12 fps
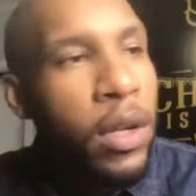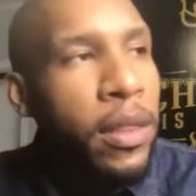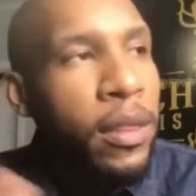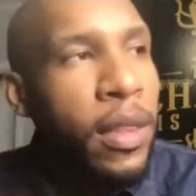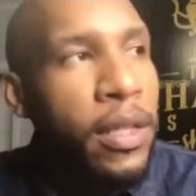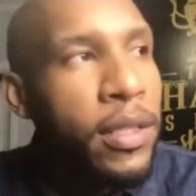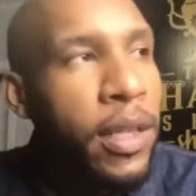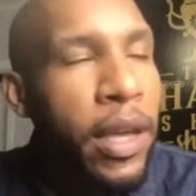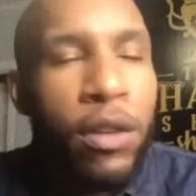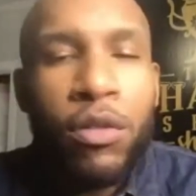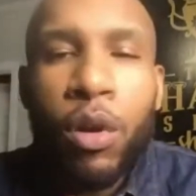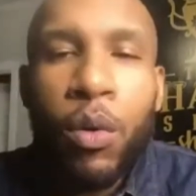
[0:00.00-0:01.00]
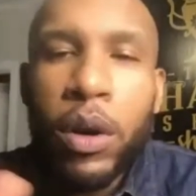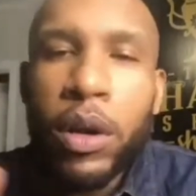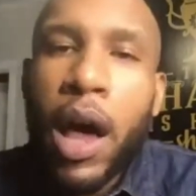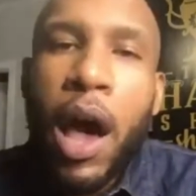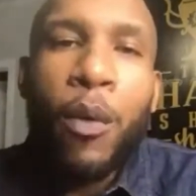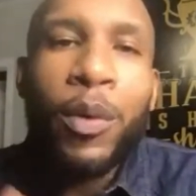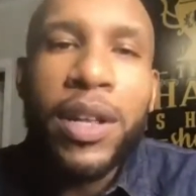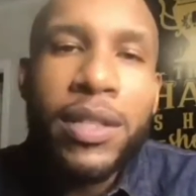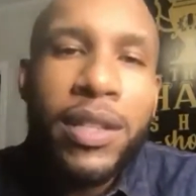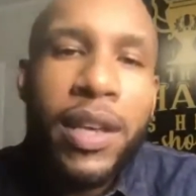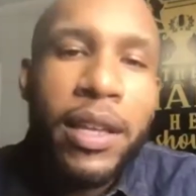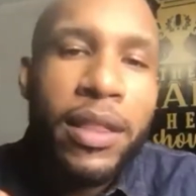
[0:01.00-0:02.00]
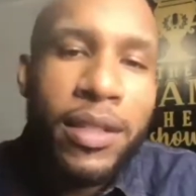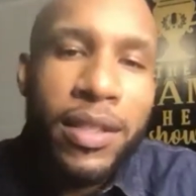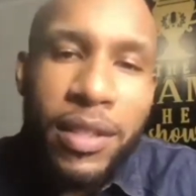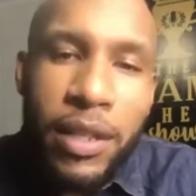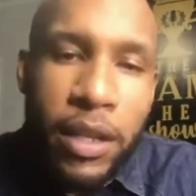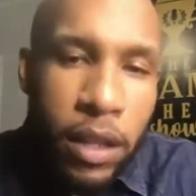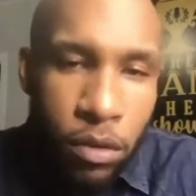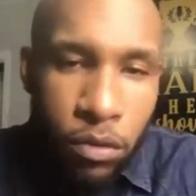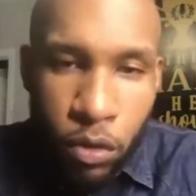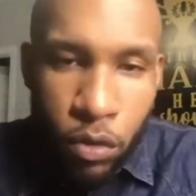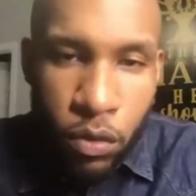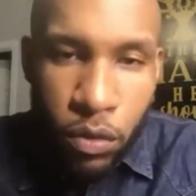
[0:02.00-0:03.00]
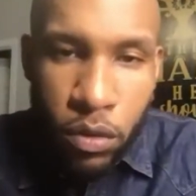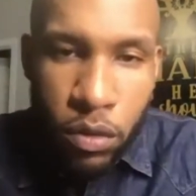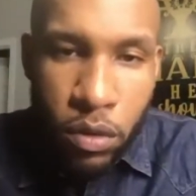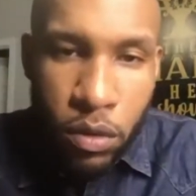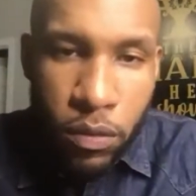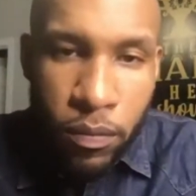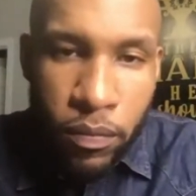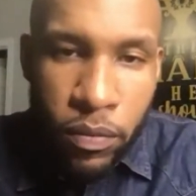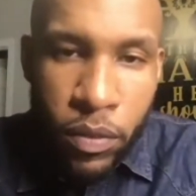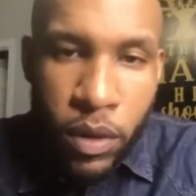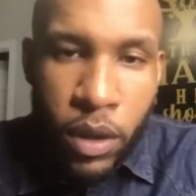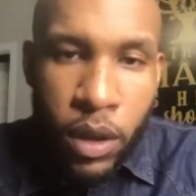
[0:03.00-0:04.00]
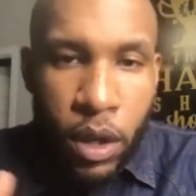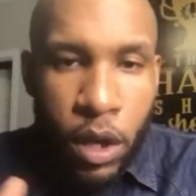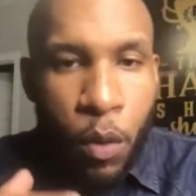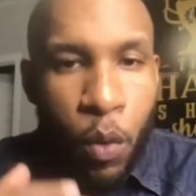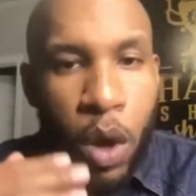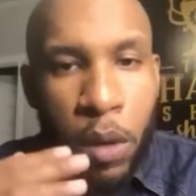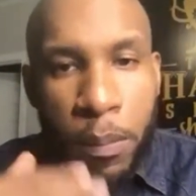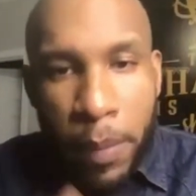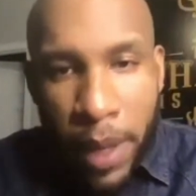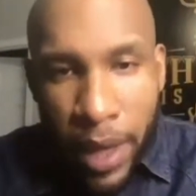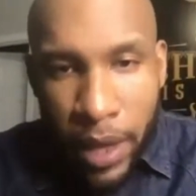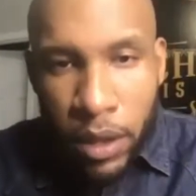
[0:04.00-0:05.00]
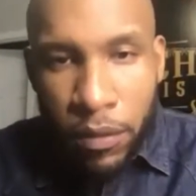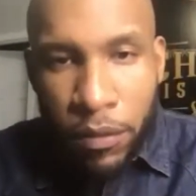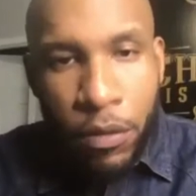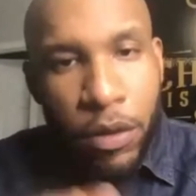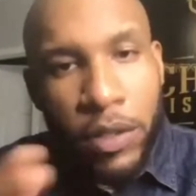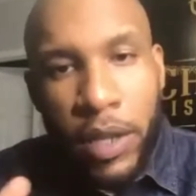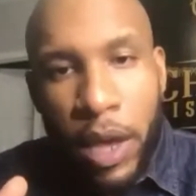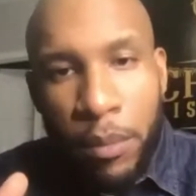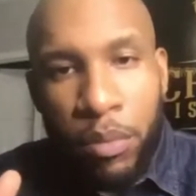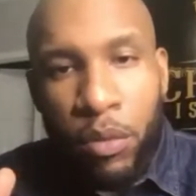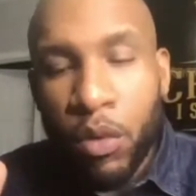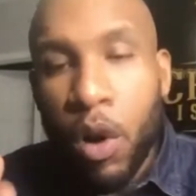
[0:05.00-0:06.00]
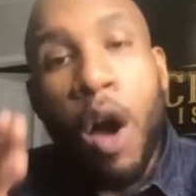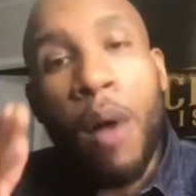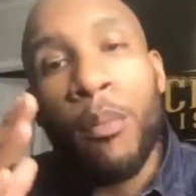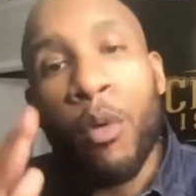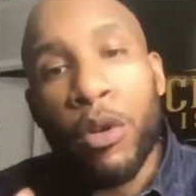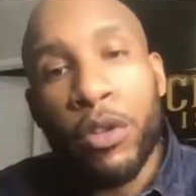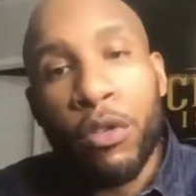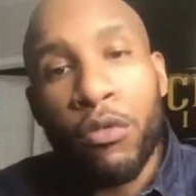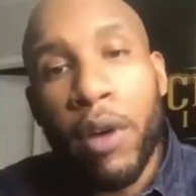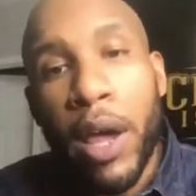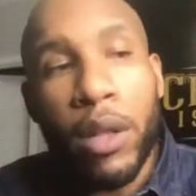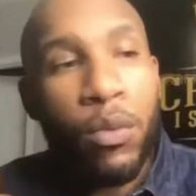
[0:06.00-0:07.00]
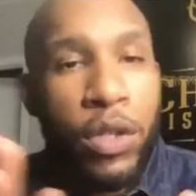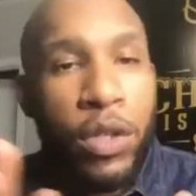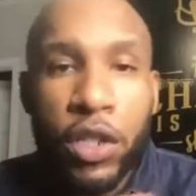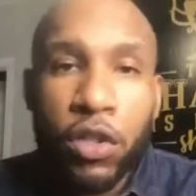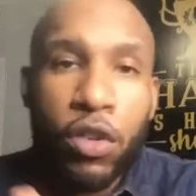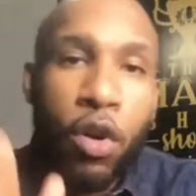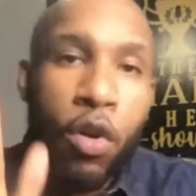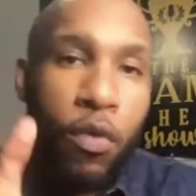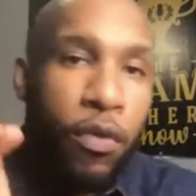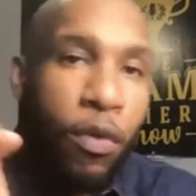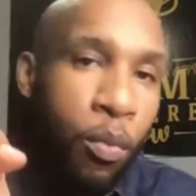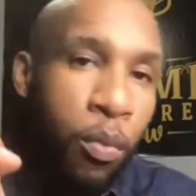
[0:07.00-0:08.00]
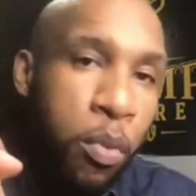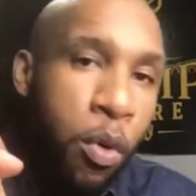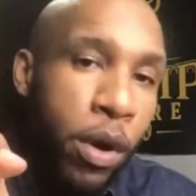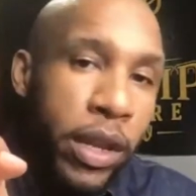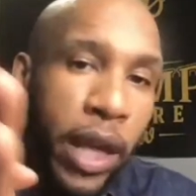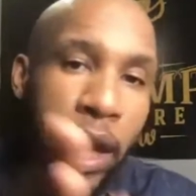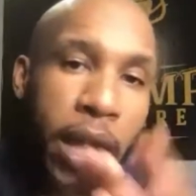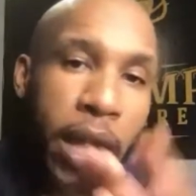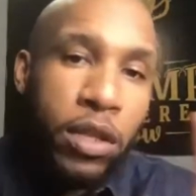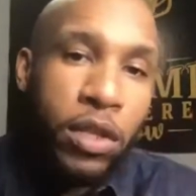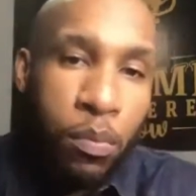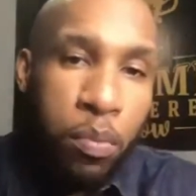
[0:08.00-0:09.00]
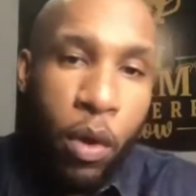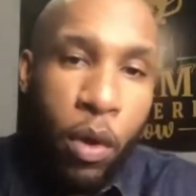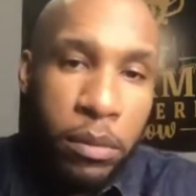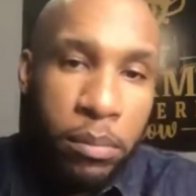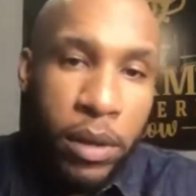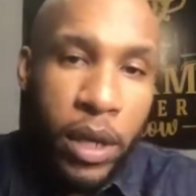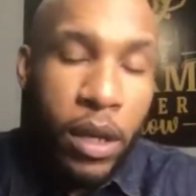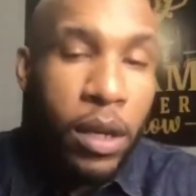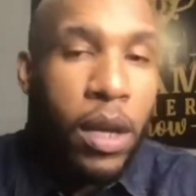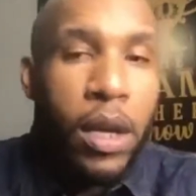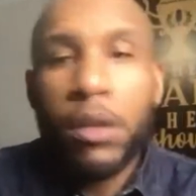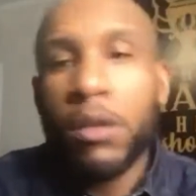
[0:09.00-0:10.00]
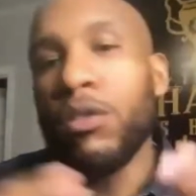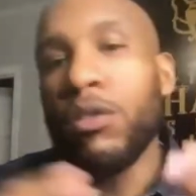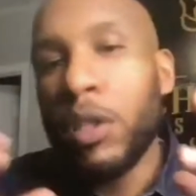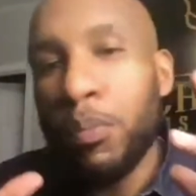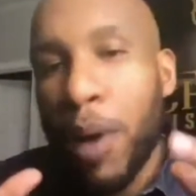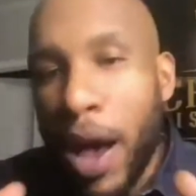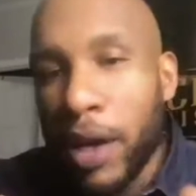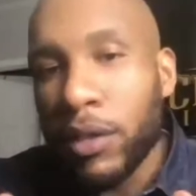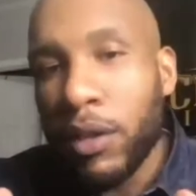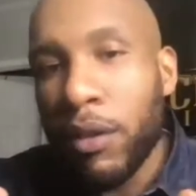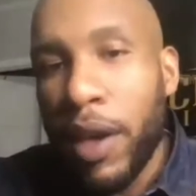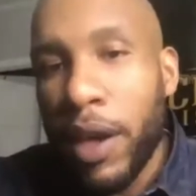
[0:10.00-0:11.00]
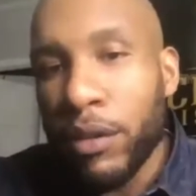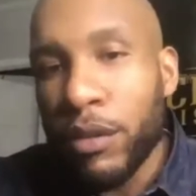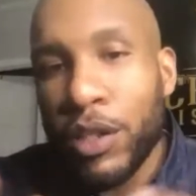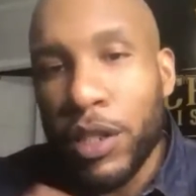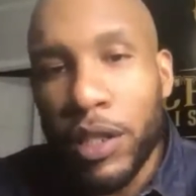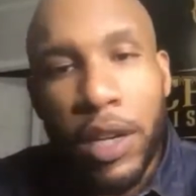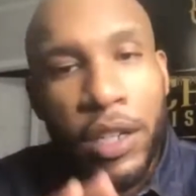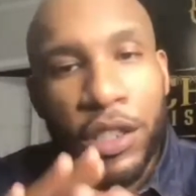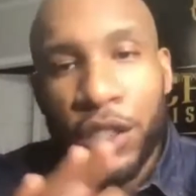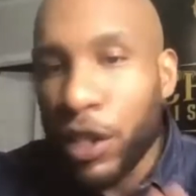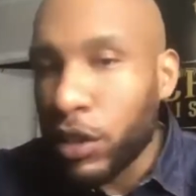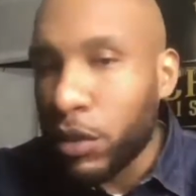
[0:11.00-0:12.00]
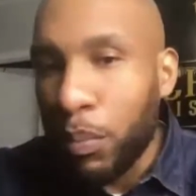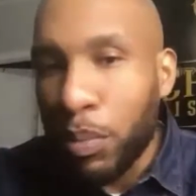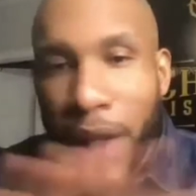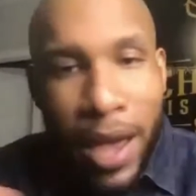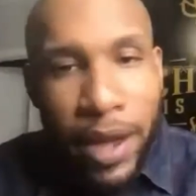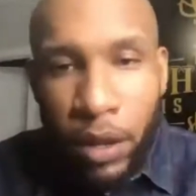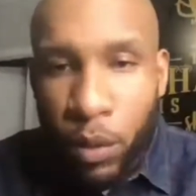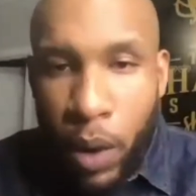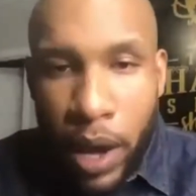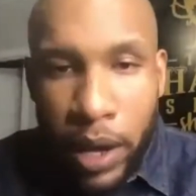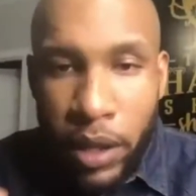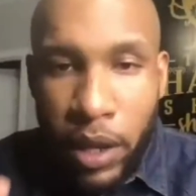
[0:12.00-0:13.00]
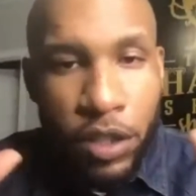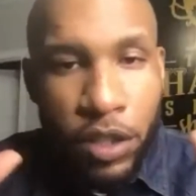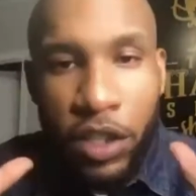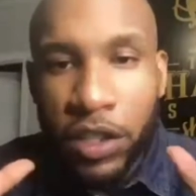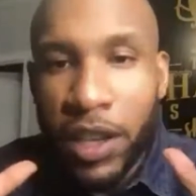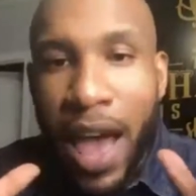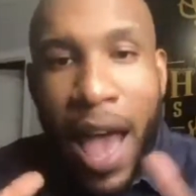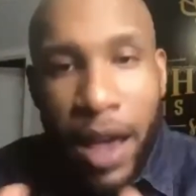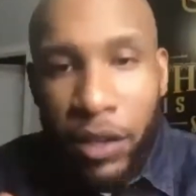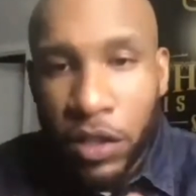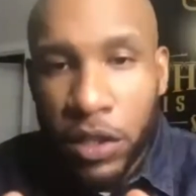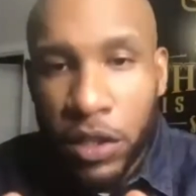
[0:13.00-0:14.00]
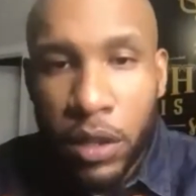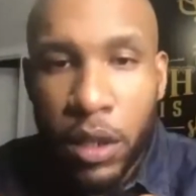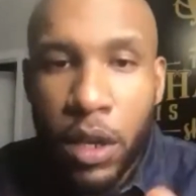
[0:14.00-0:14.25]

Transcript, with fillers: they say, you know what, I want to take the scenic route. Well, men, for example, are more direct. We just go from point A to point B. You see, positive energy is just black and white, it's just action,